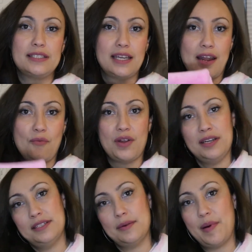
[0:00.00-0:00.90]
and I
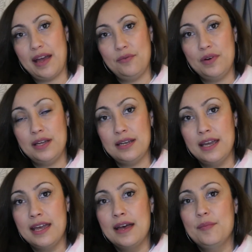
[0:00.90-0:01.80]
wanted to buy one,
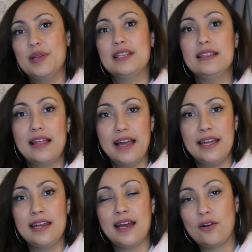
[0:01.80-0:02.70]
but the
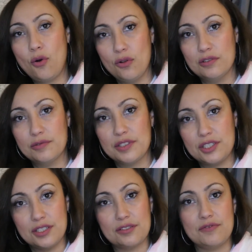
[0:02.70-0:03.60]
line at Kohl's
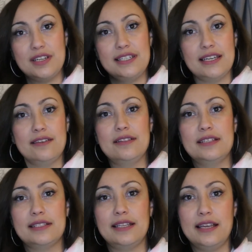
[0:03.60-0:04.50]
was just
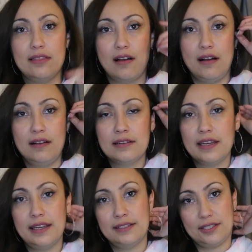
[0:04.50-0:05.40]
ridiculously long,
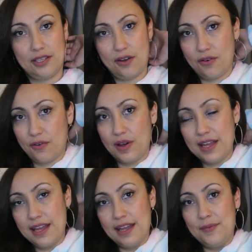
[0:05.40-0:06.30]
and so
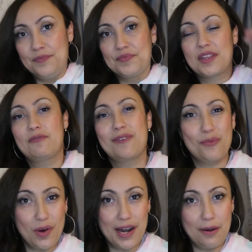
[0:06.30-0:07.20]
for
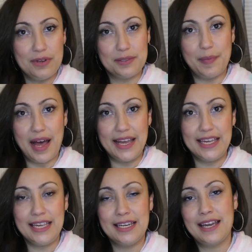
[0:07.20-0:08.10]
what I was
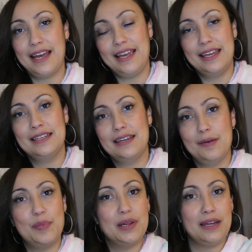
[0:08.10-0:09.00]
buying, I ended
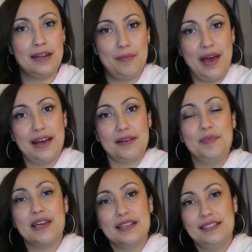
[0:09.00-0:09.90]
up putting it back
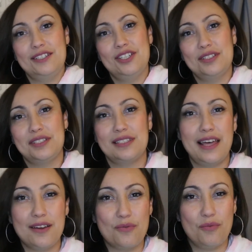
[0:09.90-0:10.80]
because it just
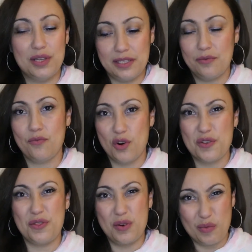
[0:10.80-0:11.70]
like wasn't
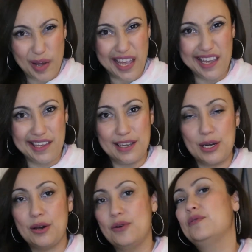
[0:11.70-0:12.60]
worth the wait, you
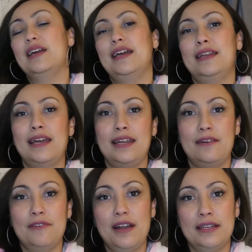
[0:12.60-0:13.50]
know, and I
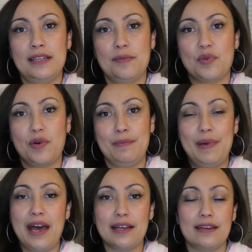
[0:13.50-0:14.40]
never ended up going
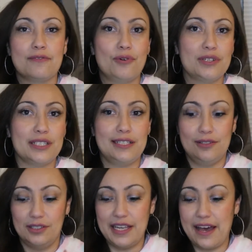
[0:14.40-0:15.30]
back, and of course they
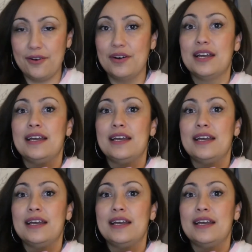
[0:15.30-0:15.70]
sold out.